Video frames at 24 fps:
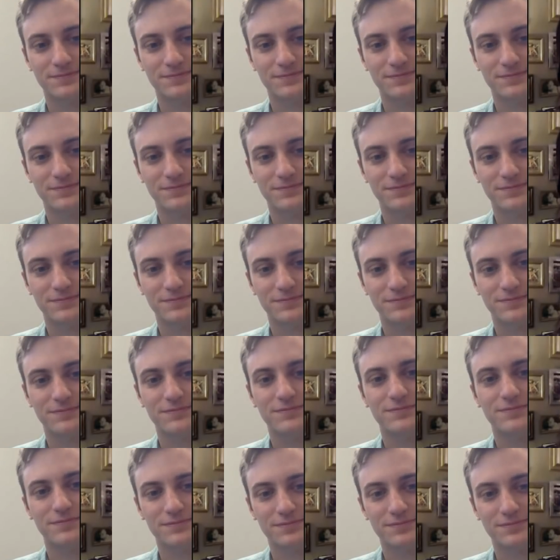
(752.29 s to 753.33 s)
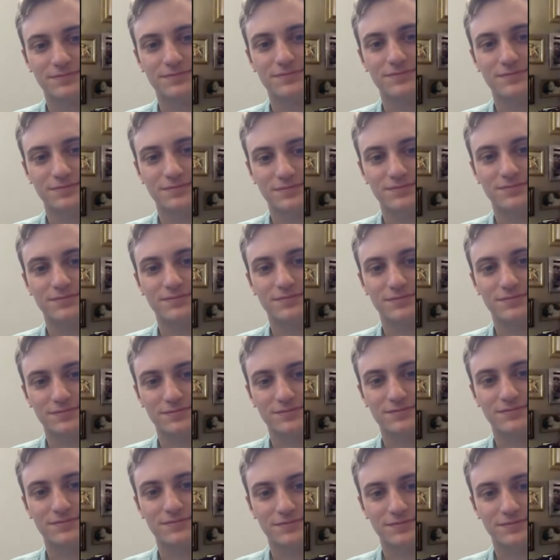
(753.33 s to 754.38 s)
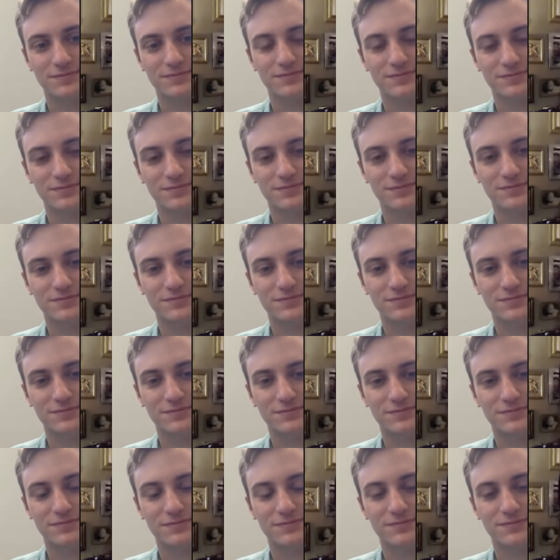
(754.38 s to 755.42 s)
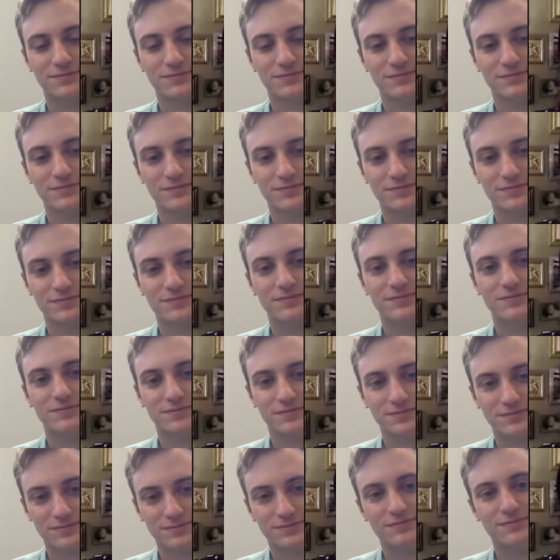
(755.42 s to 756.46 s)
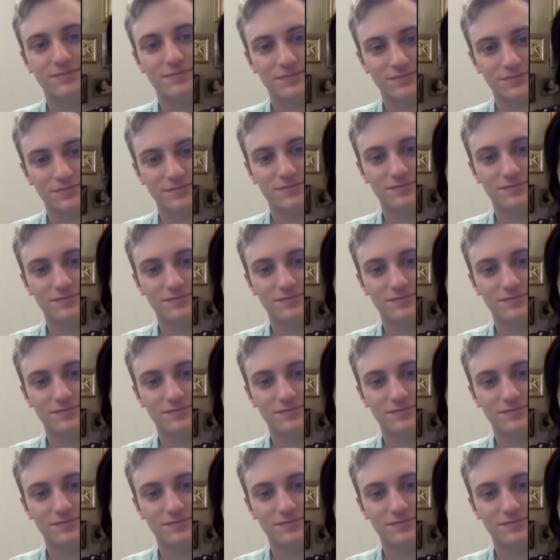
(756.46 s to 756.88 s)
(not speaking)